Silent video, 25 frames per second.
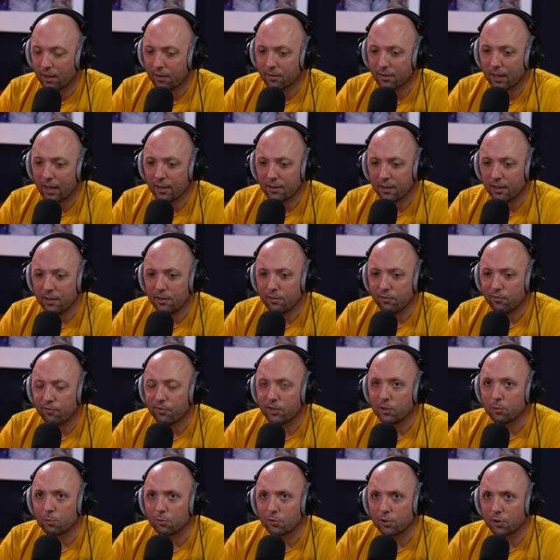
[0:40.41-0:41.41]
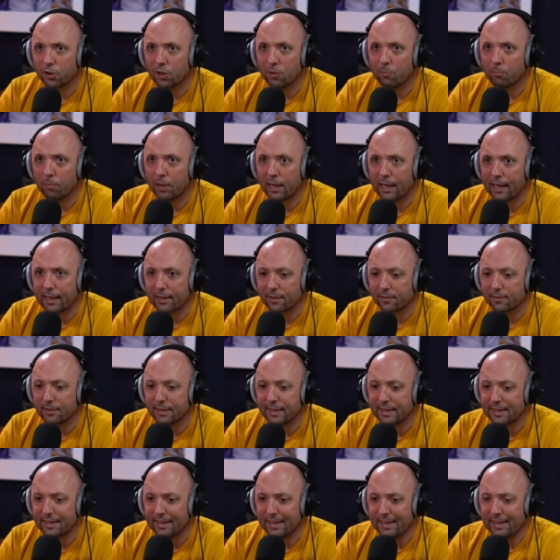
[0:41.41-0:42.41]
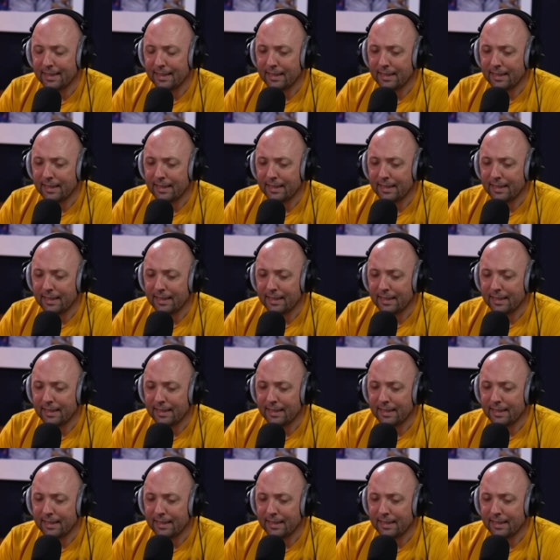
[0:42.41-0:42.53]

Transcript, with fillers: I, I kind of feel looking back, like